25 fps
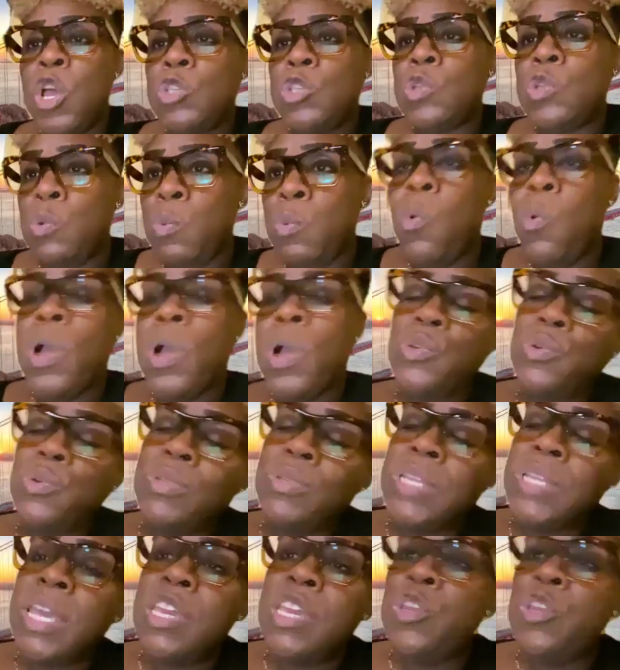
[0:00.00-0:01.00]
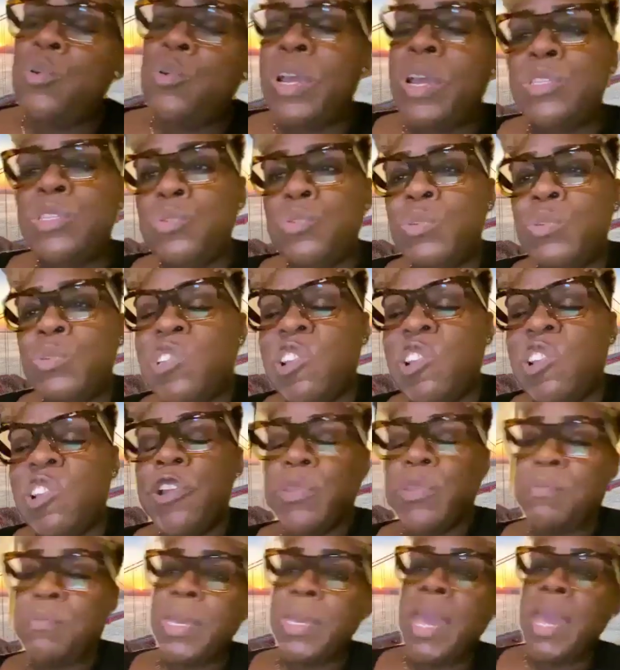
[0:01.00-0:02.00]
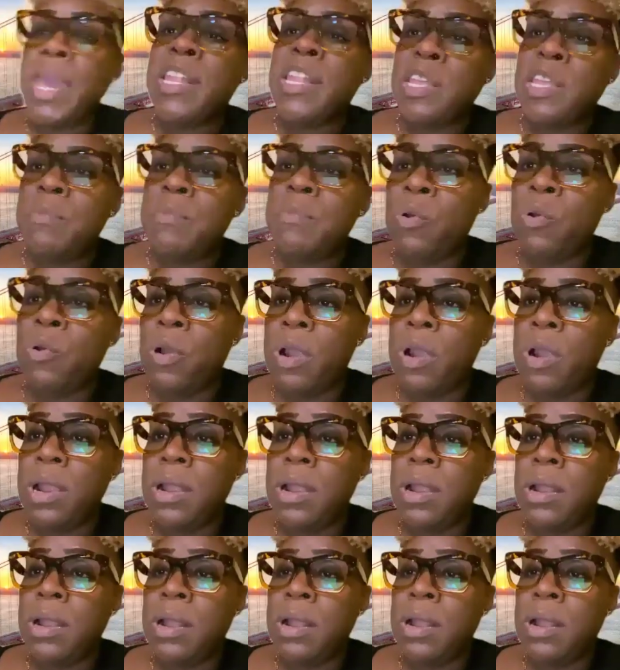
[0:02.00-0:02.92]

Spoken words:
So what you think you can do to hurt me anymore?